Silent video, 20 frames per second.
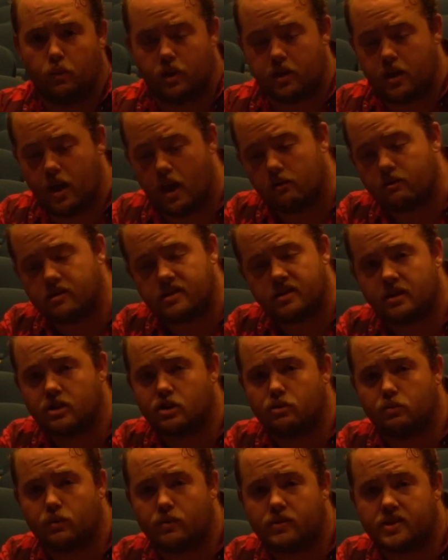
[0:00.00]
with
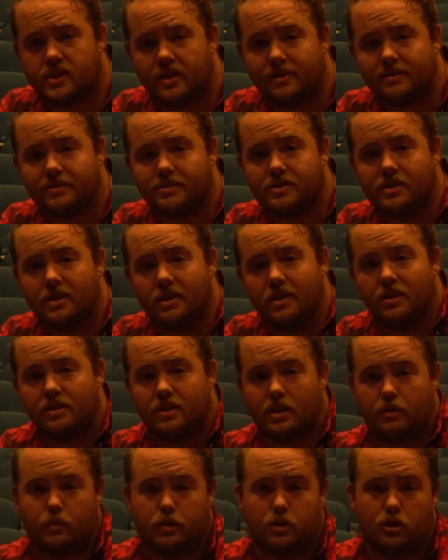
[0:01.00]
heterosexual sex
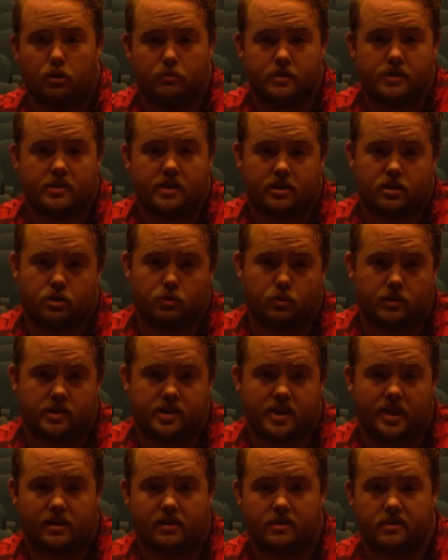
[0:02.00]
than with homosexual
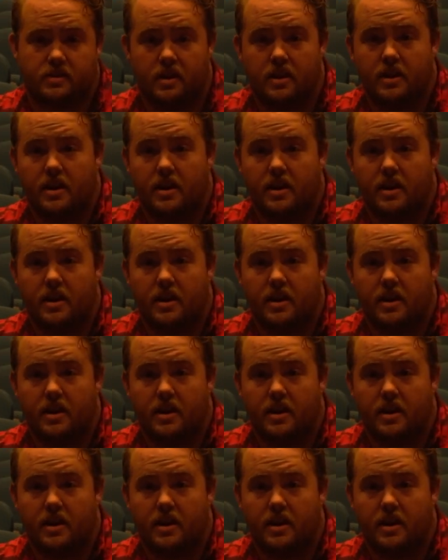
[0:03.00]
sex,